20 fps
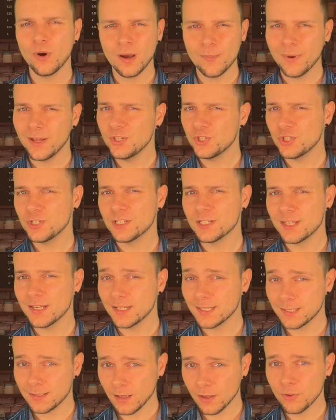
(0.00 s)
mentioned
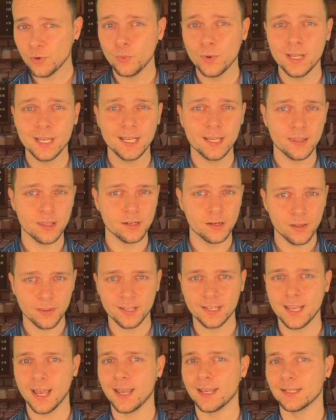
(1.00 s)
this the other week in another
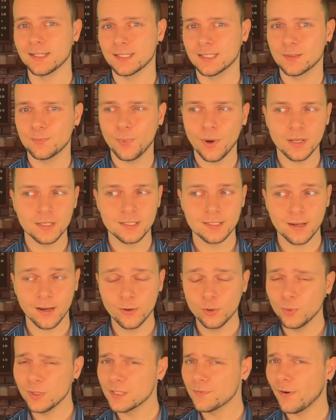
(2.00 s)
case, but I
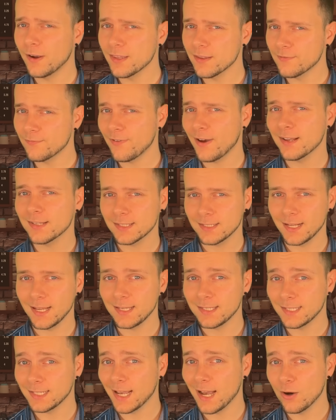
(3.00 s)
always find it
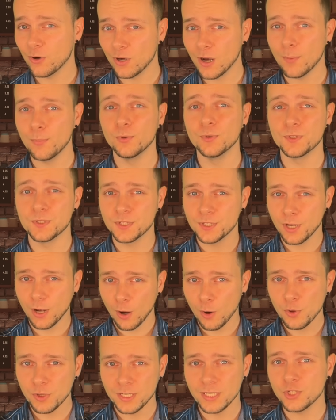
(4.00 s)
fascinating how couples
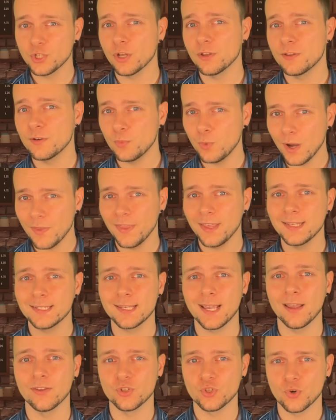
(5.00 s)
turn on each other when they
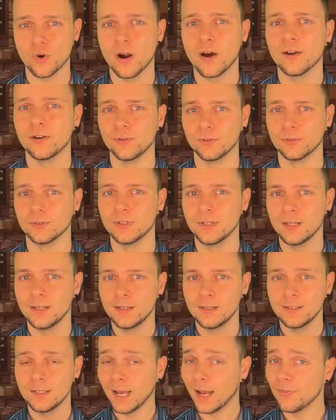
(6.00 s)
stand trial.
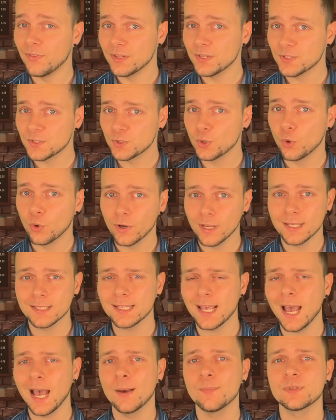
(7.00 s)
And this story is
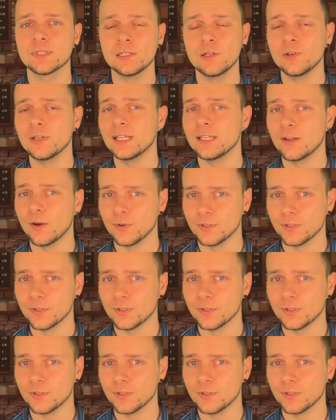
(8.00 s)
absolutely no